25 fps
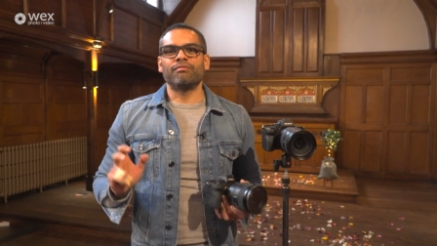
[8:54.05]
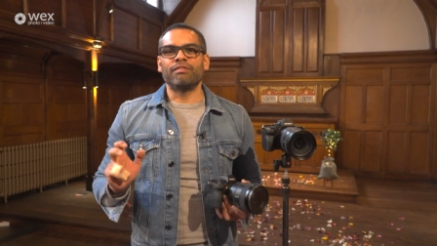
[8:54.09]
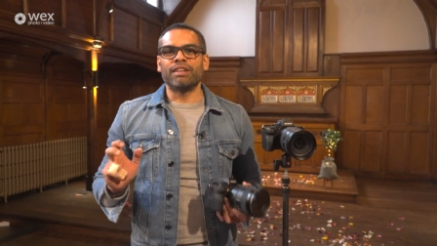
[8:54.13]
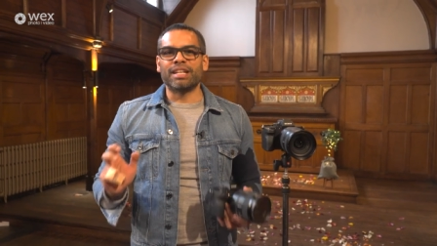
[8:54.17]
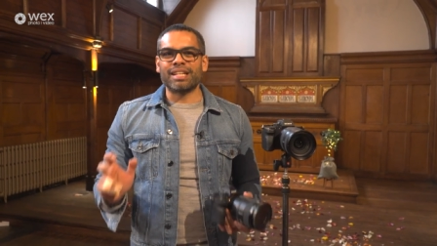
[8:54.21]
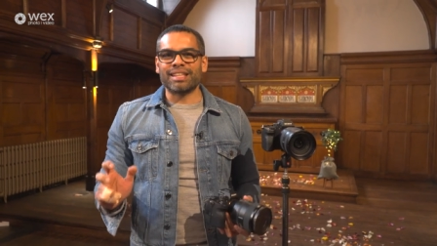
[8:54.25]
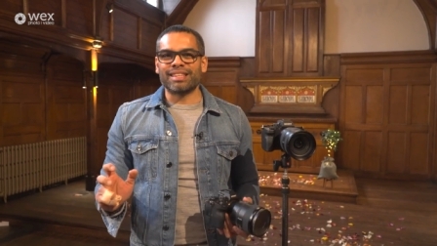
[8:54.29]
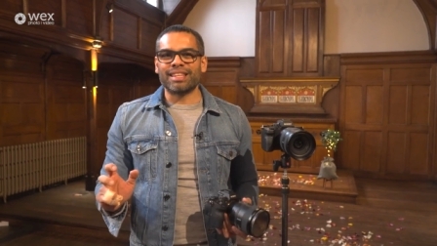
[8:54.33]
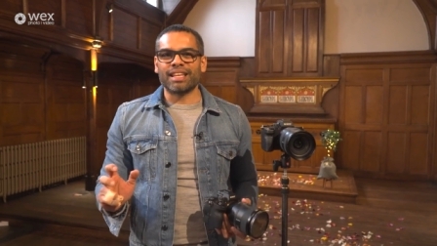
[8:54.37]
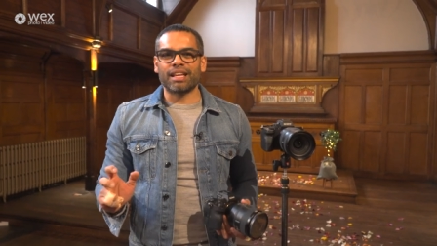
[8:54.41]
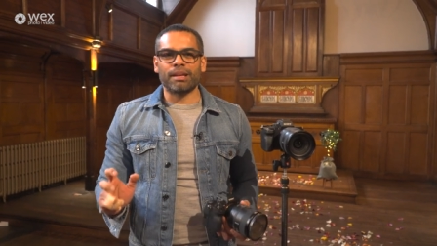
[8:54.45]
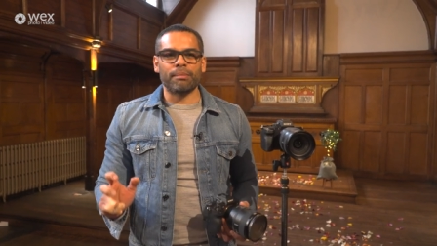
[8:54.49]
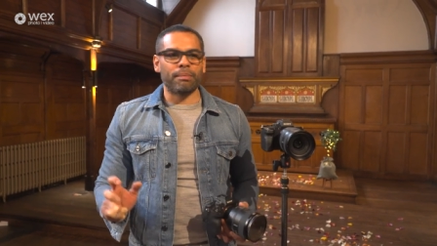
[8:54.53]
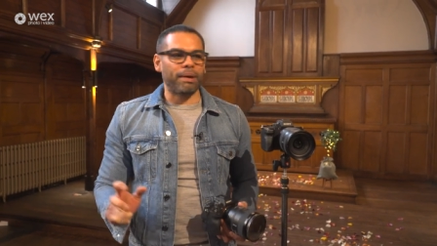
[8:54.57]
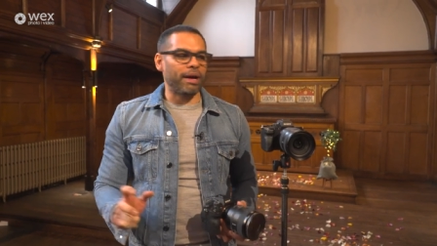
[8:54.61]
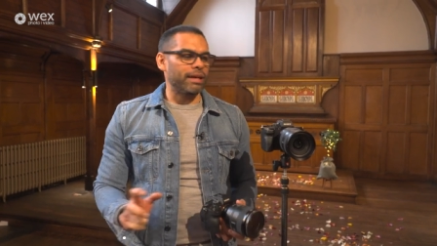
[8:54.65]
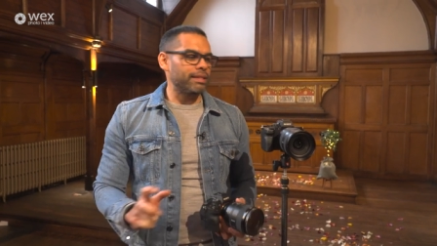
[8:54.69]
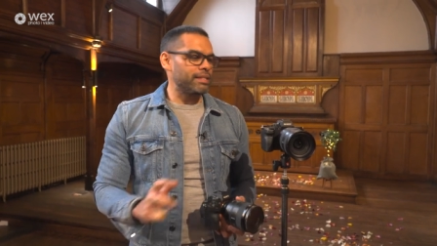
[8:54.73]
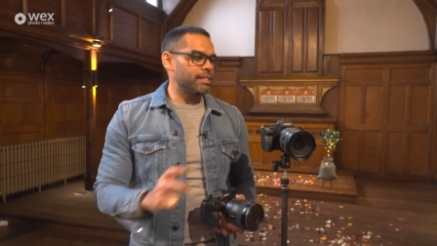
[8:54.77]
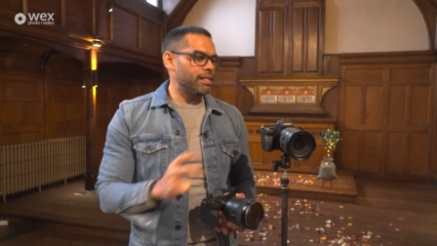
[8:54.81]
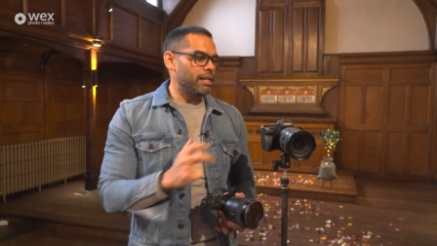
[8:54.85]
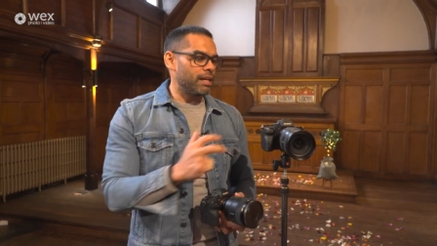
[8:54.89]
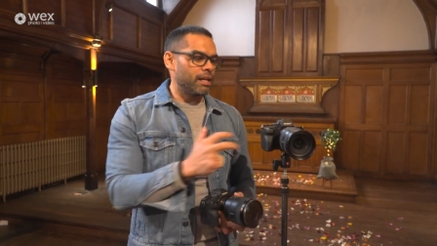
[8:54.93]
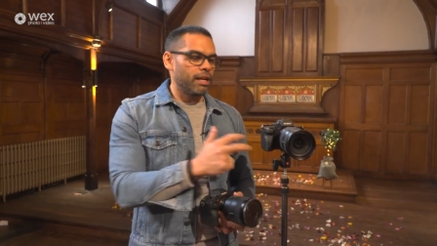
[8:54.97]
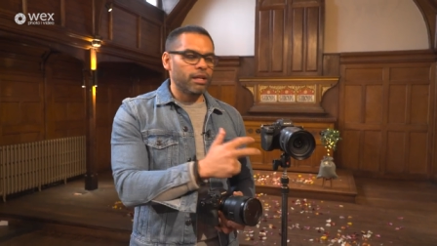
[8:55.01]
really think
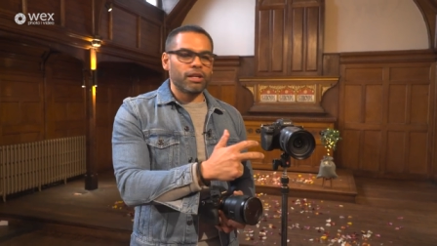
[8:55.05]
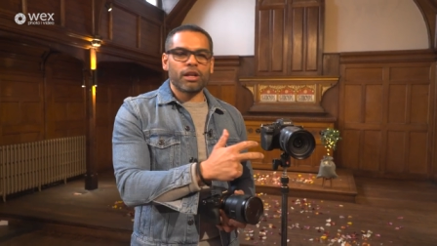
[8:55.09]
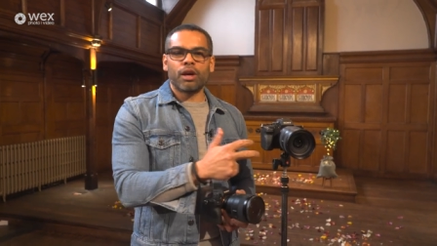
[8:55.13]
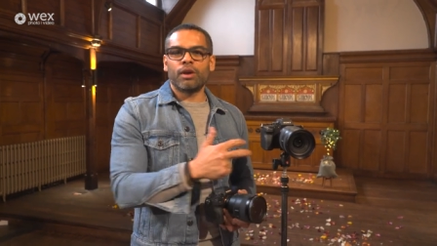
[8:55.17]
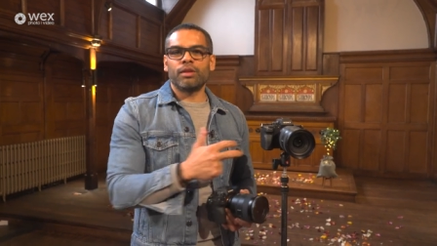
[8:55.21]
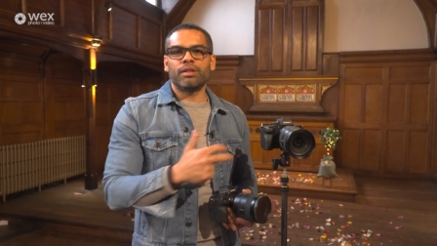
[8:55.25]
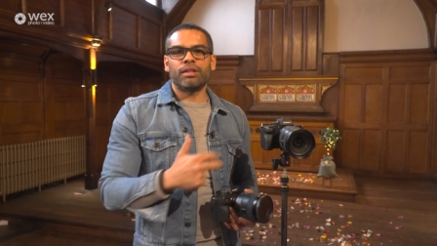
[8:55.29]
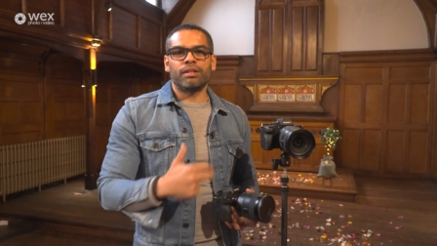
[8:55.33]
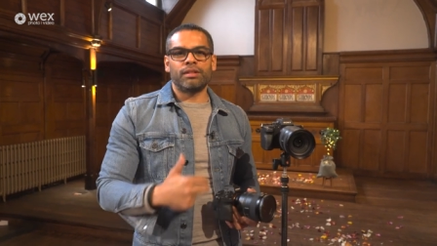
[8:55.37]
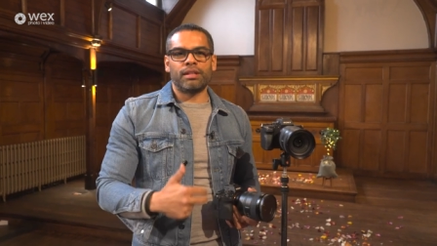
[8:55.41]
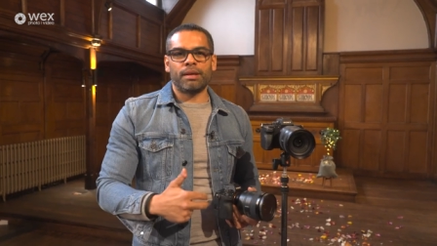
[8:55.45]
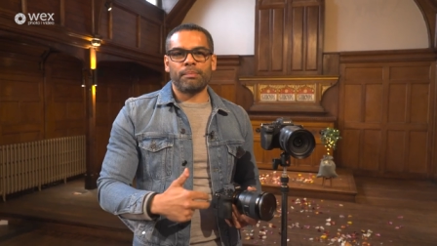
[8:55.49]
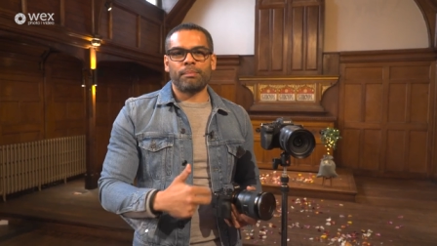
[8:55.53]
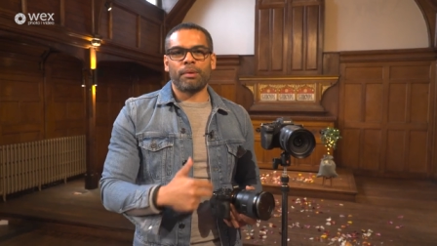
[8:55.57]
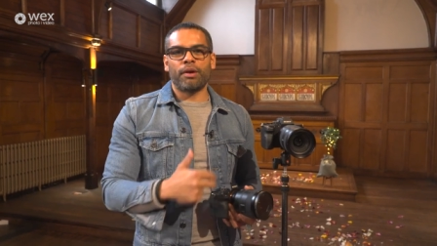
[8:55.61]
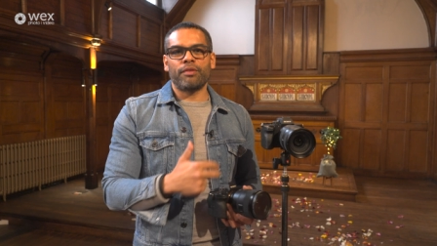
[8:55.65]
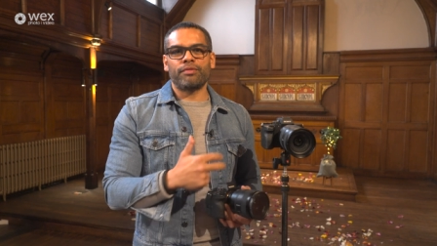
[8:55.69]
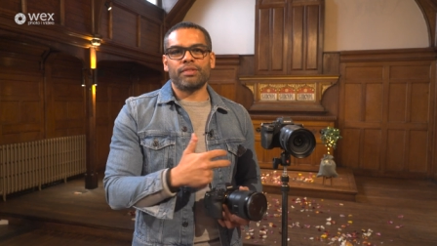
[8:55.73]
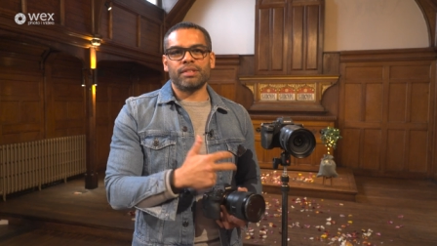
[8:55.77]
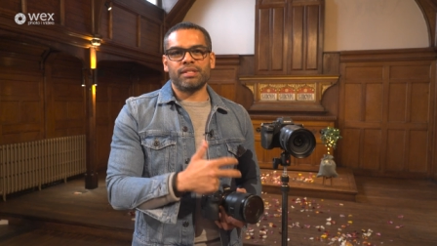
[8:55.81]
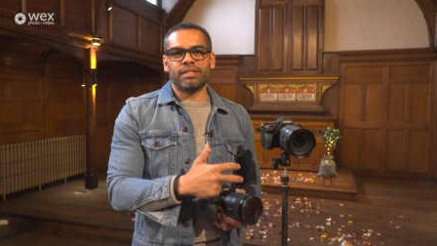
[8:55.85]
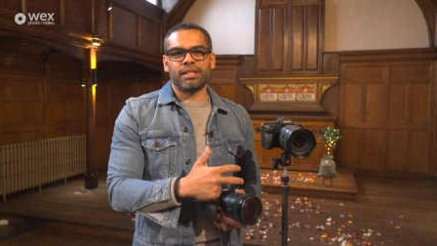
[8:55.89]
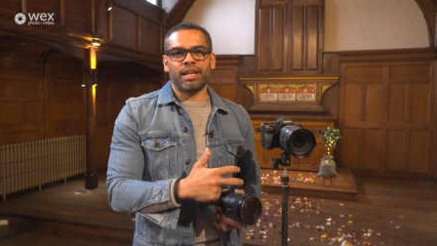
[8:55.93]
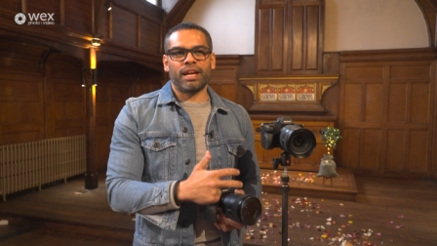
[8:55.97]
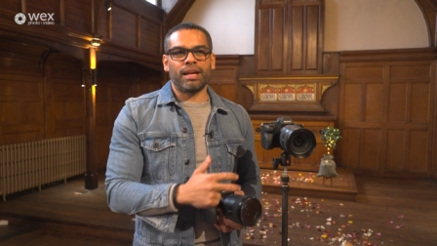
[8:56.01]
about it, and I know they're
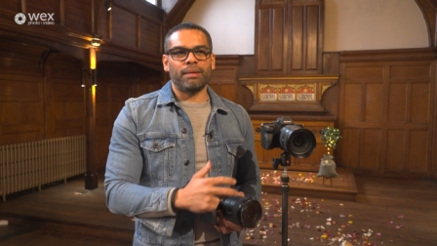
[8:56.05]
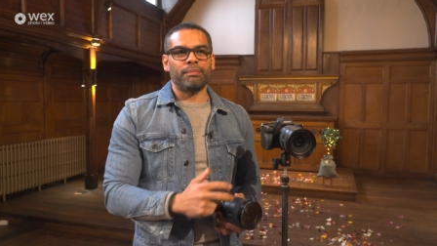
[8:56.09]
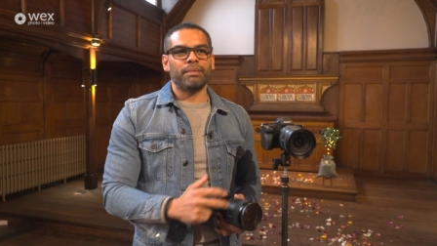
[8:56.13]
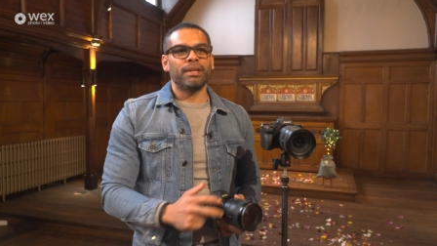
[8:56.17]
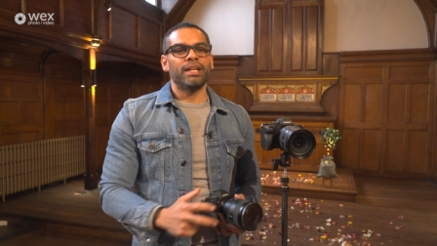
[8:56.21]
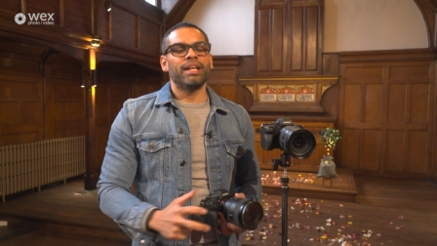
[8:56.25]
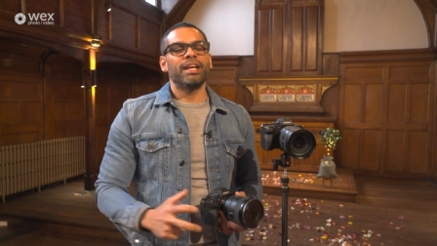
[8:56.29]
both the same.